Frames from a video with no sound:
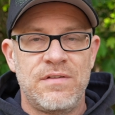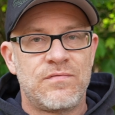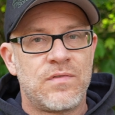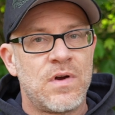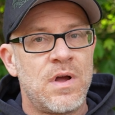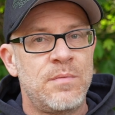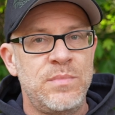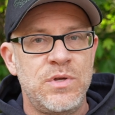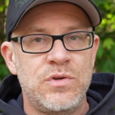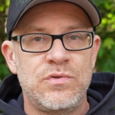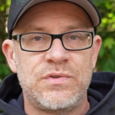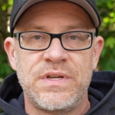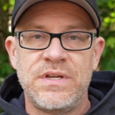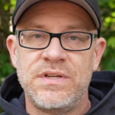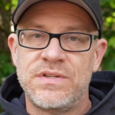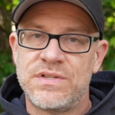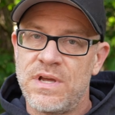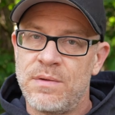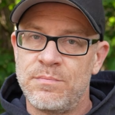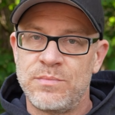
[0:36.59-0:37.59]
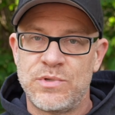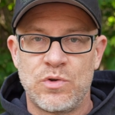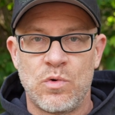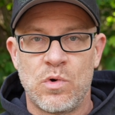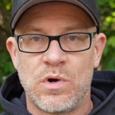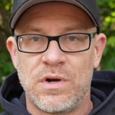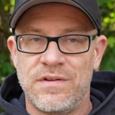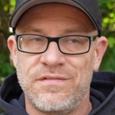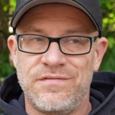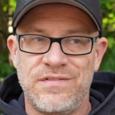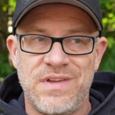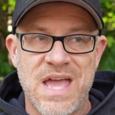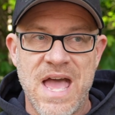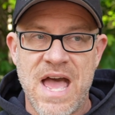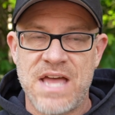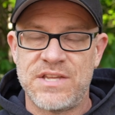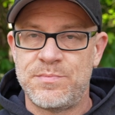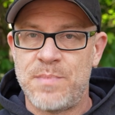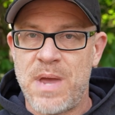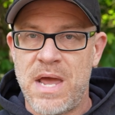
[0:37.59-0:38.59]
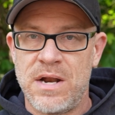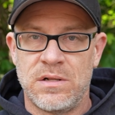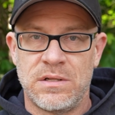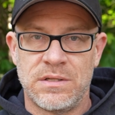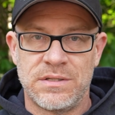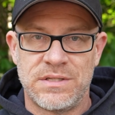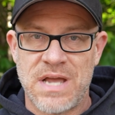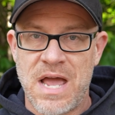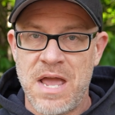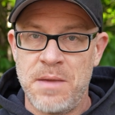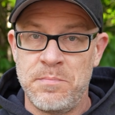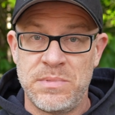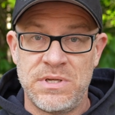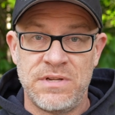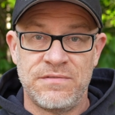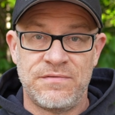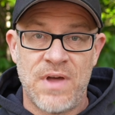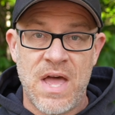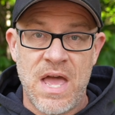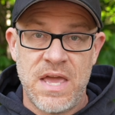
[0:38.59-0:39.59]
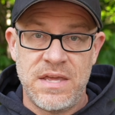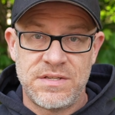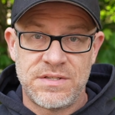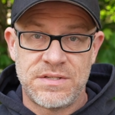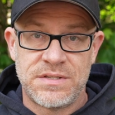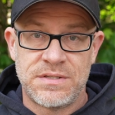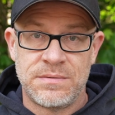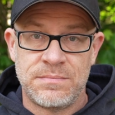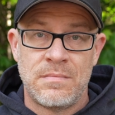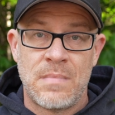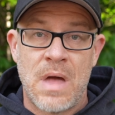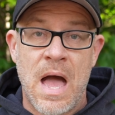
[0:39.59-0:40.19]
from using some sort of gas pedal type device.